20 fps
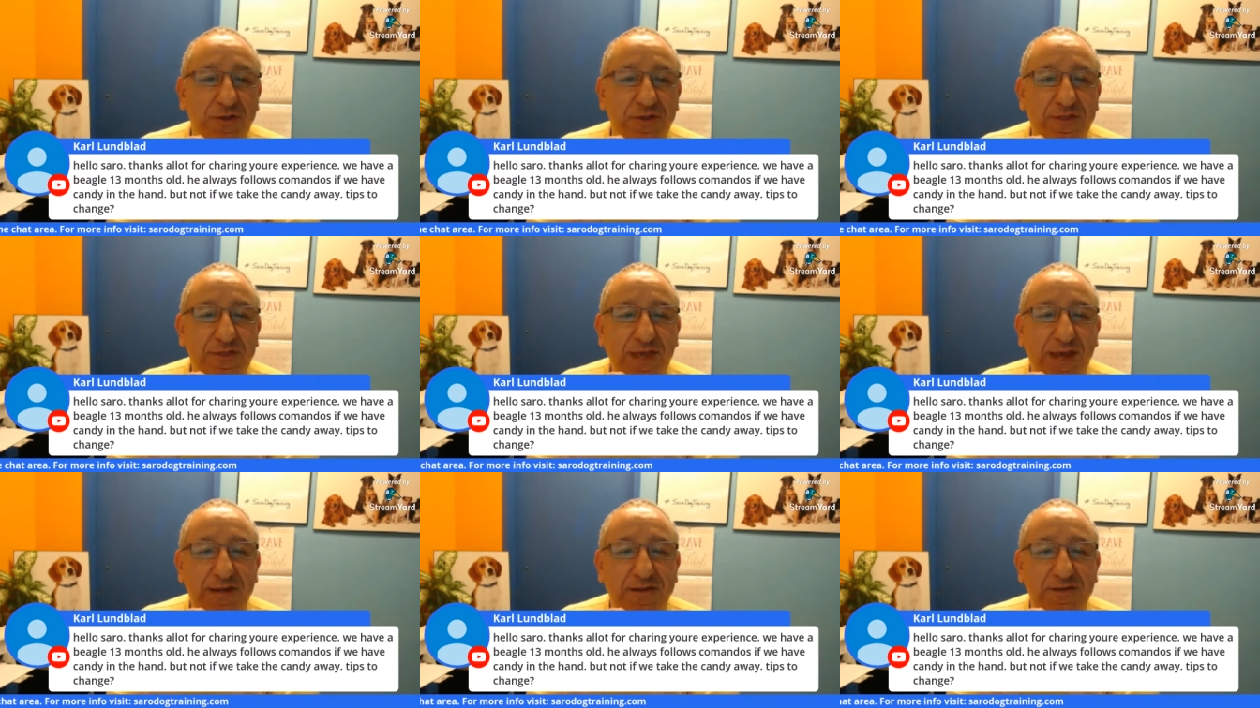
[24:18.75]

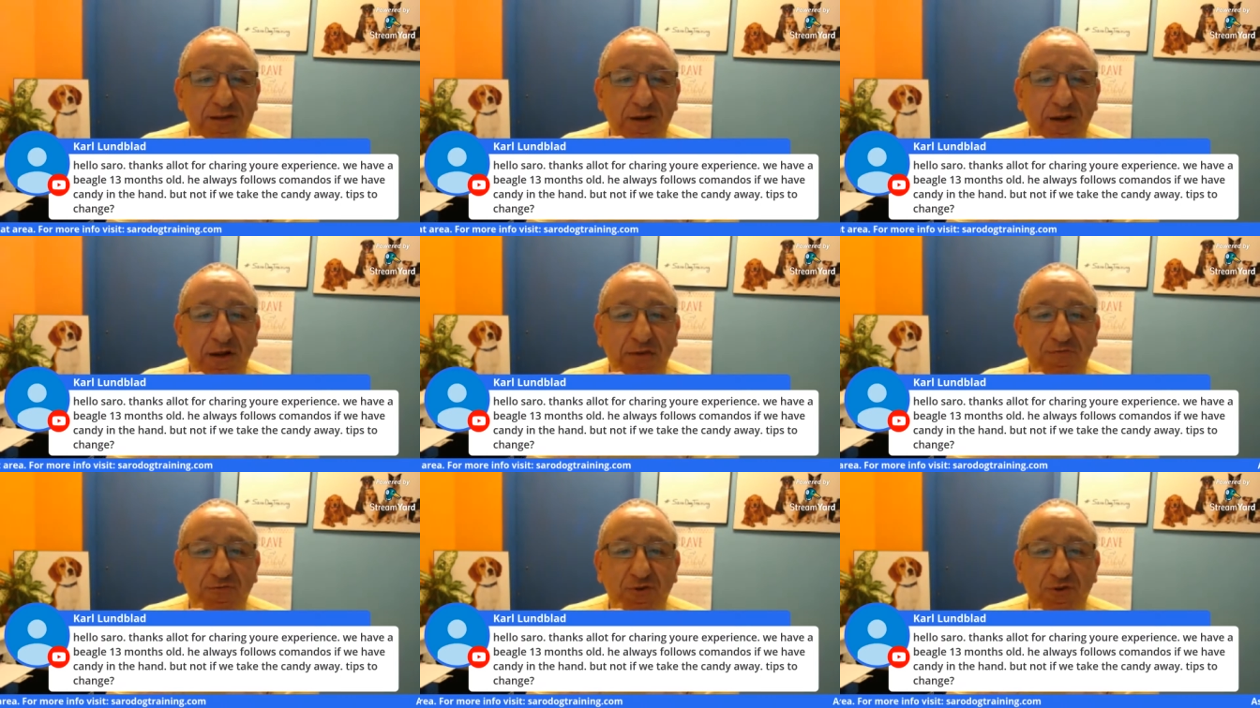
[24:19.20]
Thanks a
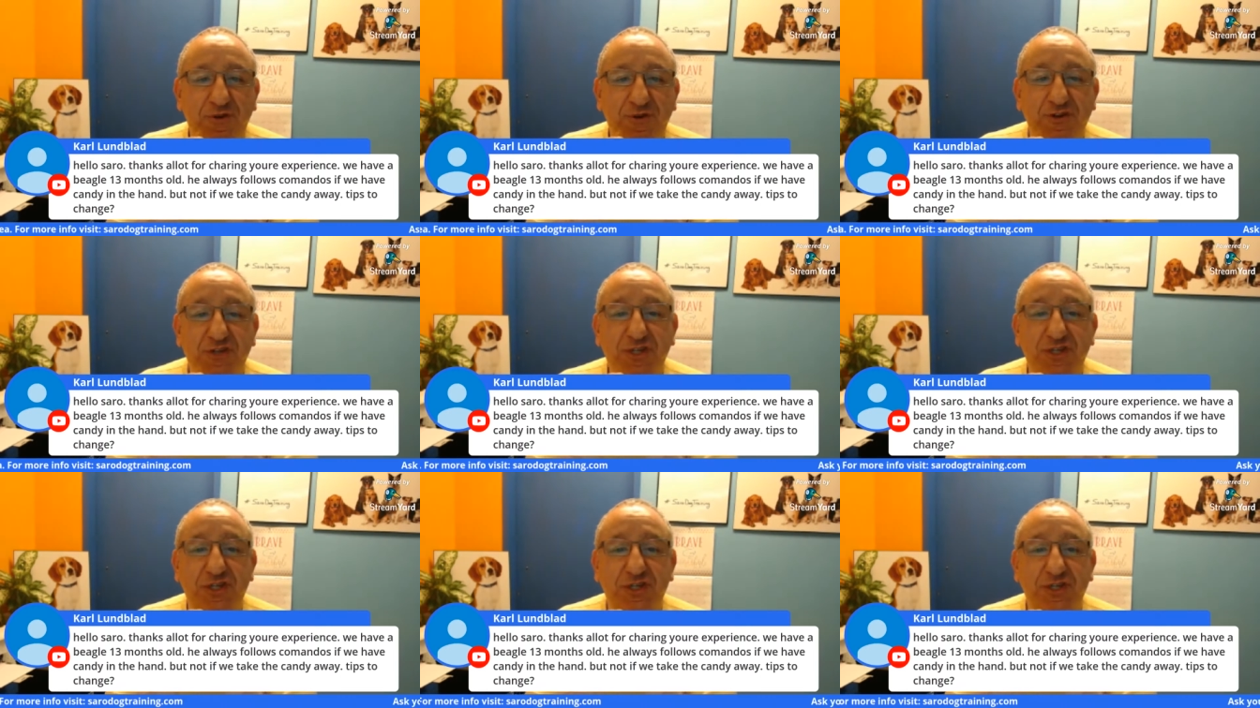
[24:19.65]
lot for
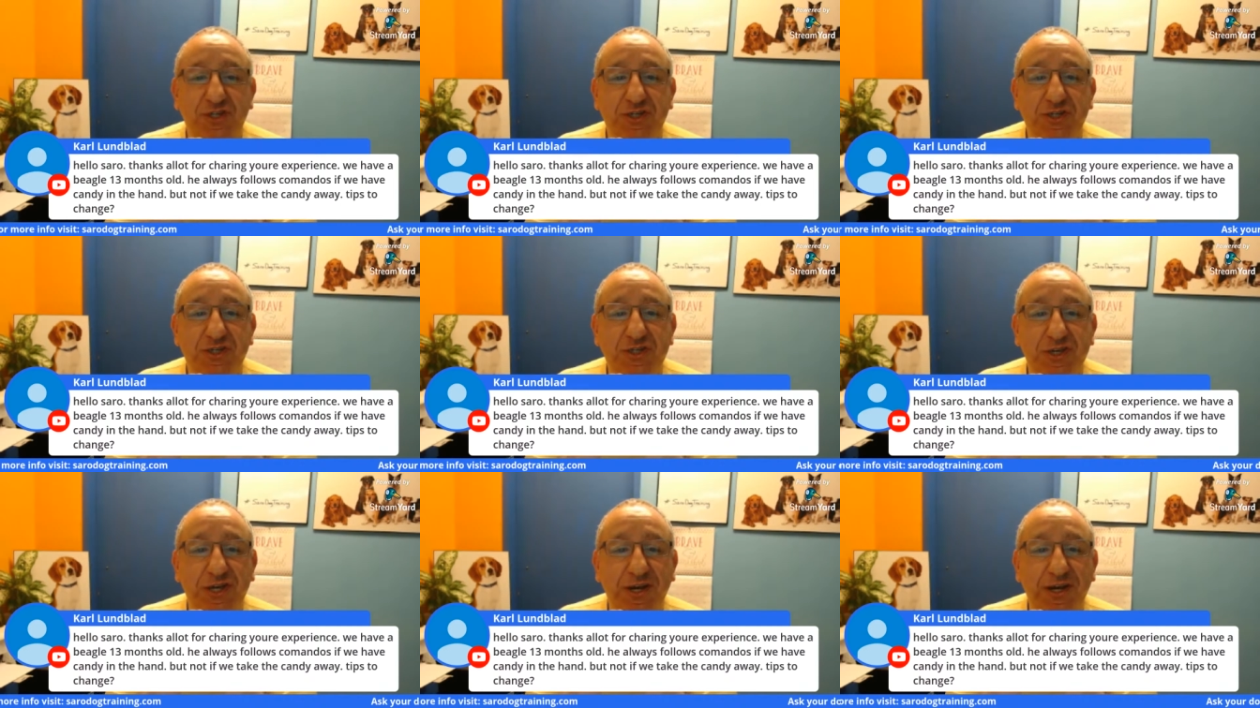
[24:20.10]

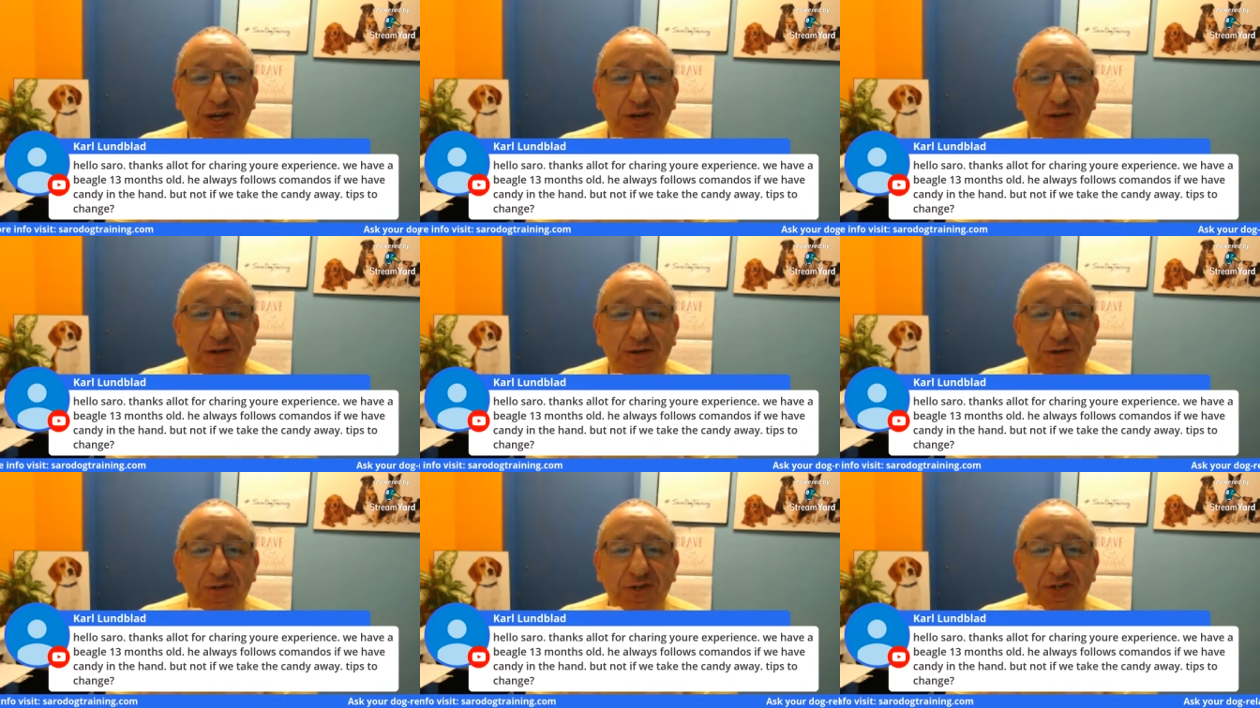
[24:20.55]

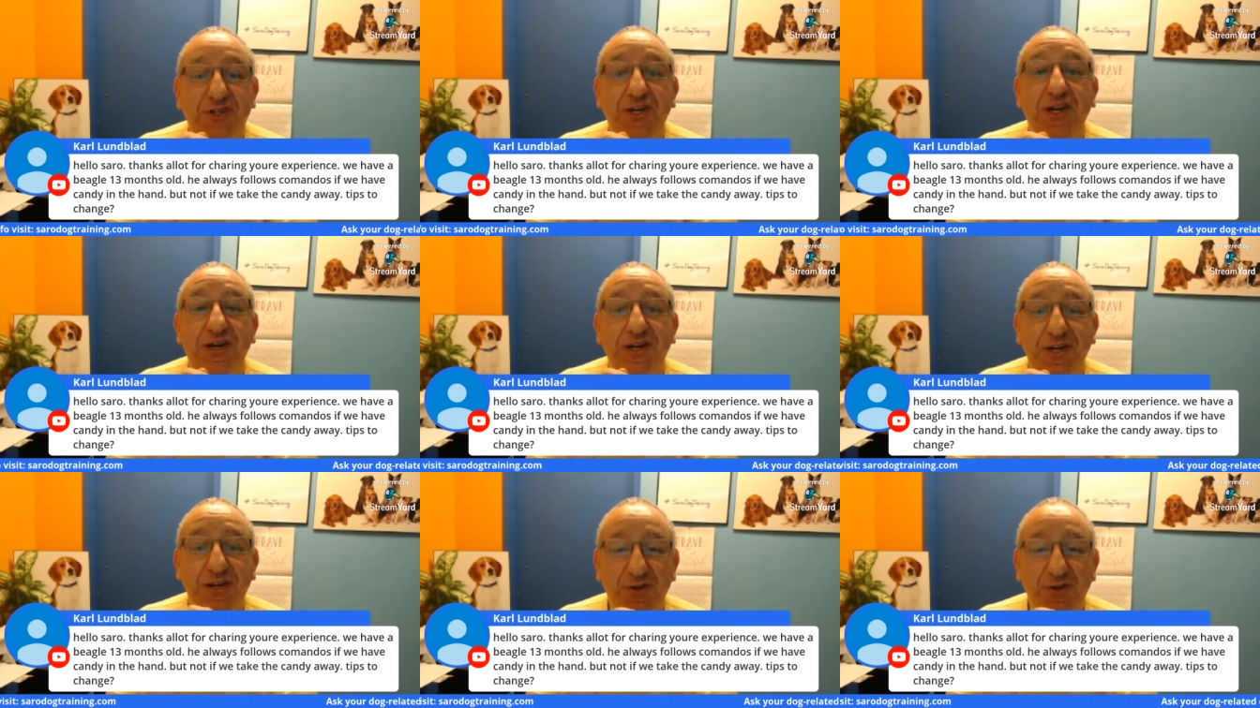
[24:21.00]

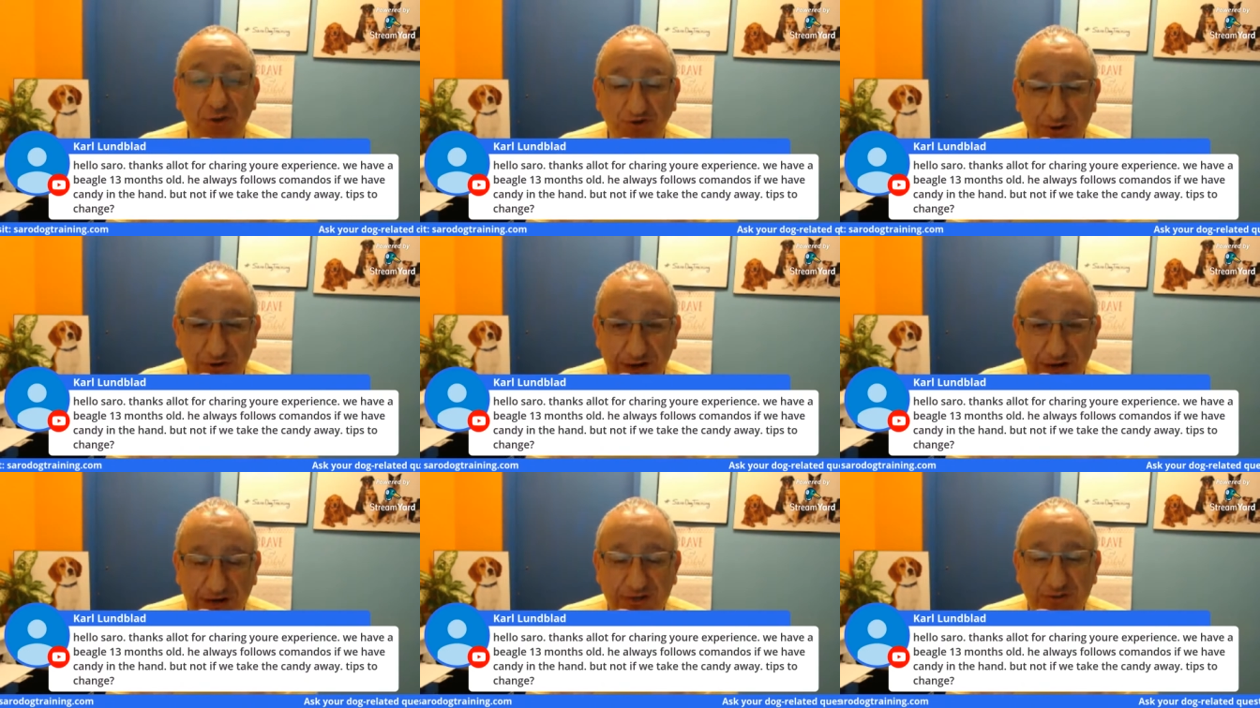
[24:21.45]
sharing your
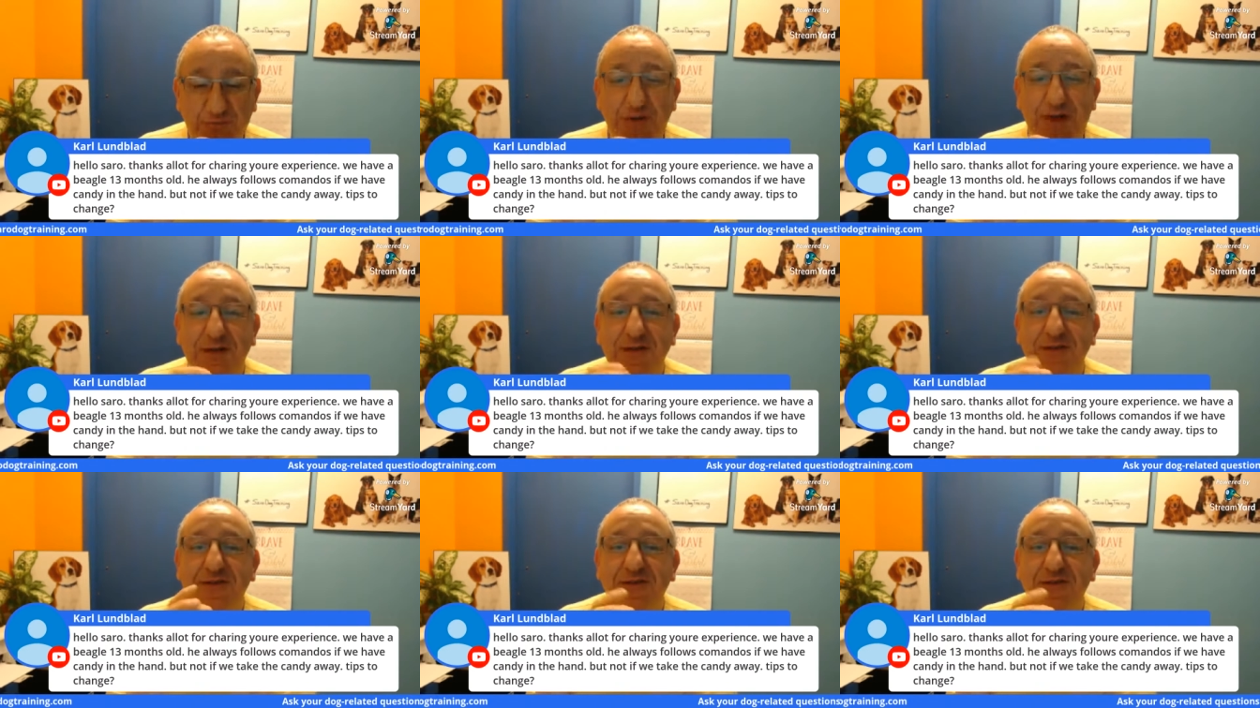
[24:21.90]

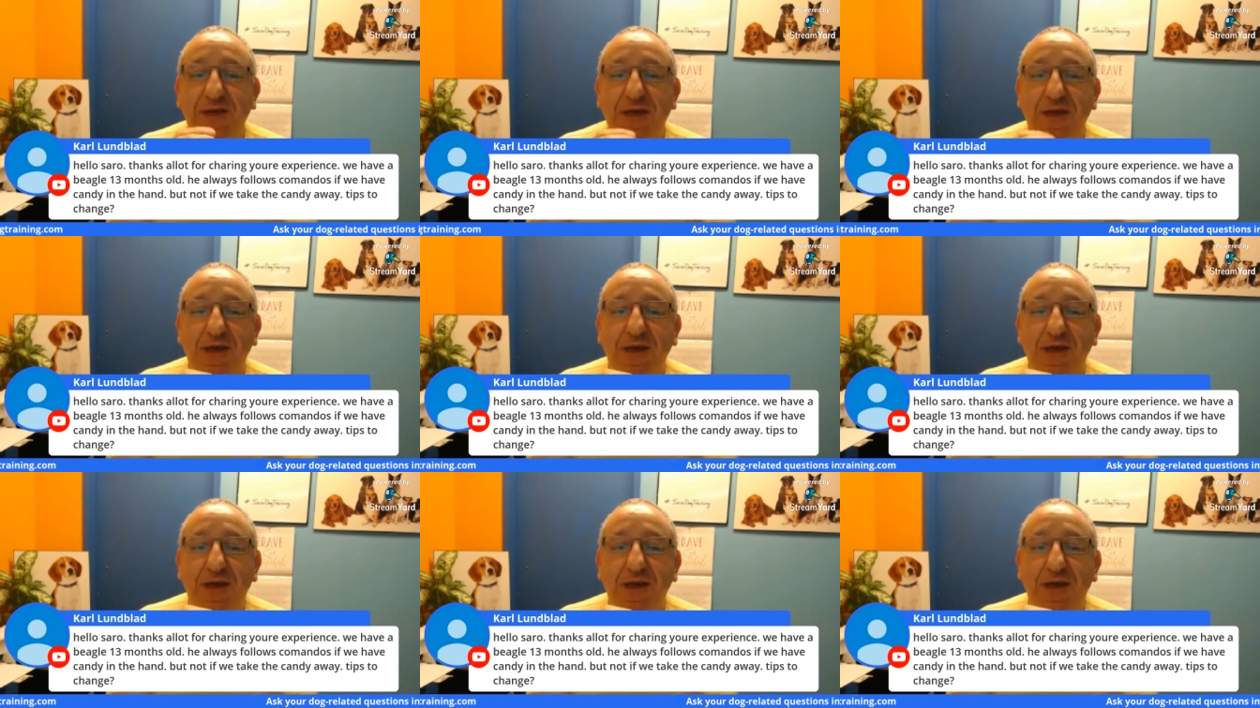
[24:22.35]
experience.